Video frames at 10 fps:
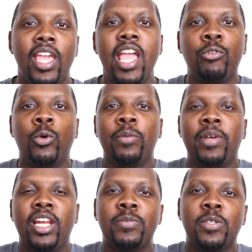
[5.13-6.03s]
Hey everyone,
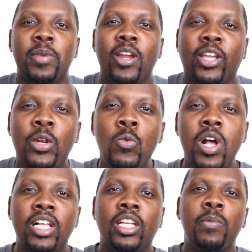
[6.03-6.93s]
my name is Americ, and
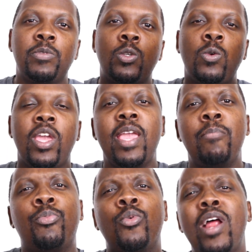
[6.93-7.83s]
welcome to
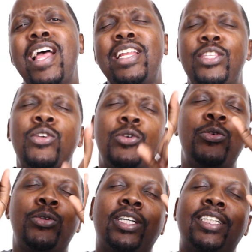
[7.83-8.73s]
a brand
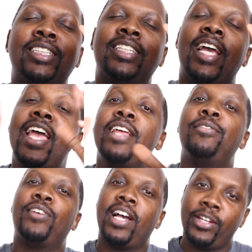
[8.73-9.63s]
new
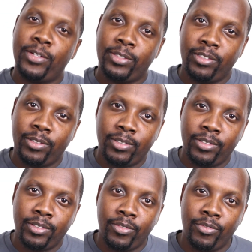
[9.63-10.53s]
and final
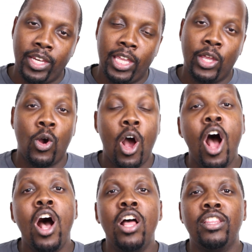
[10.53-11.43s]
video
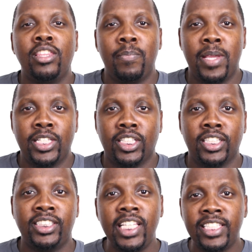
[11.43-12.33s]
on the
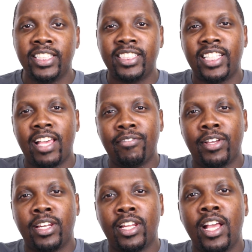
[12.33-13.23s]
Mentalist Season
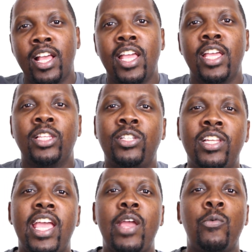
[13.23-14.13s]
7.
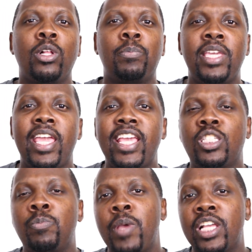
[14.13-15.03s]
Today will be a
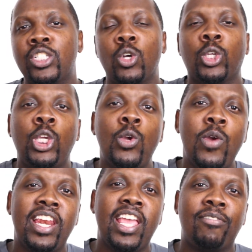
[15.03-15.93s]
special
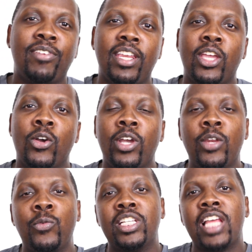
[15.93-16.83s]
Q&A video
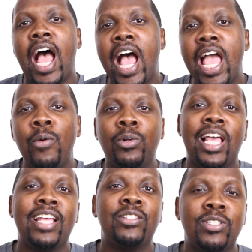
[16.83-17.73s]
in which I
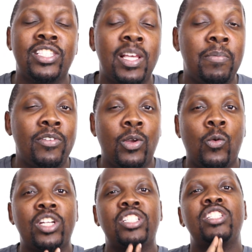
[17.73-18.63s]
will answer some of
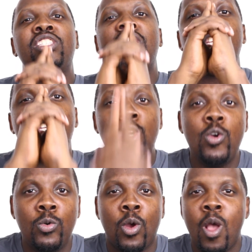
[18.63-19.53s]
the questions that
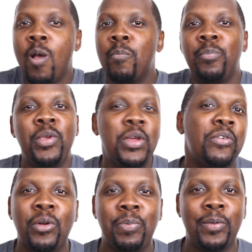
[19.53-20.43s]
you
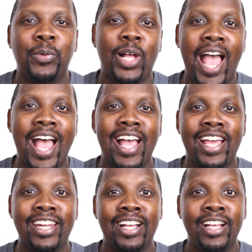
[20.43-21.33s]
beautiful people
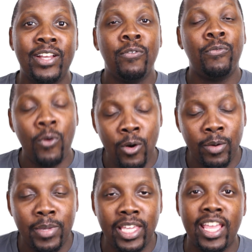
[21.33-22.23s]
had
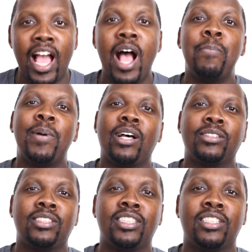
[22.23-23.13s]
for me
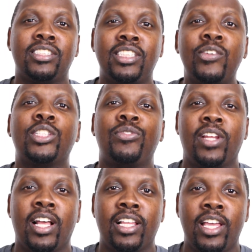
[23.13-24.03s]
about the series
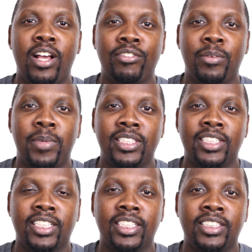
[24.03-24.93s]
finale of The
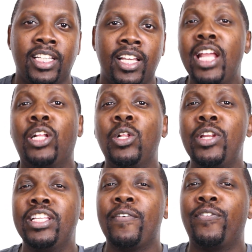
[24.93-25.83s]
Mentalist,
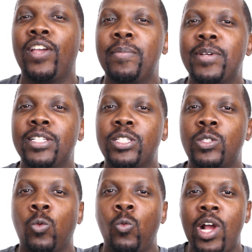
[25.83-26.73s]
including the
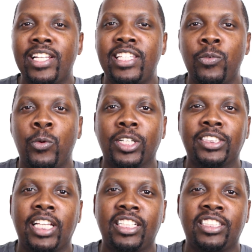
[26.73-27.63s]
famous what didn't work
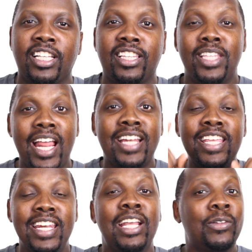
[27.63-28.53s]
section that I
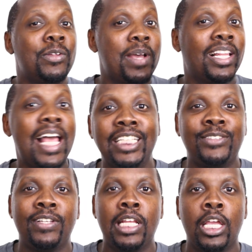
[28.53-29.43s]
didn't include in my
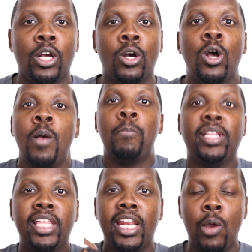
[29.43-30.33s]
last video,
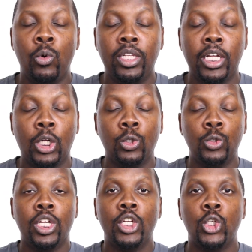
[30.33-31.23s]
but that I will include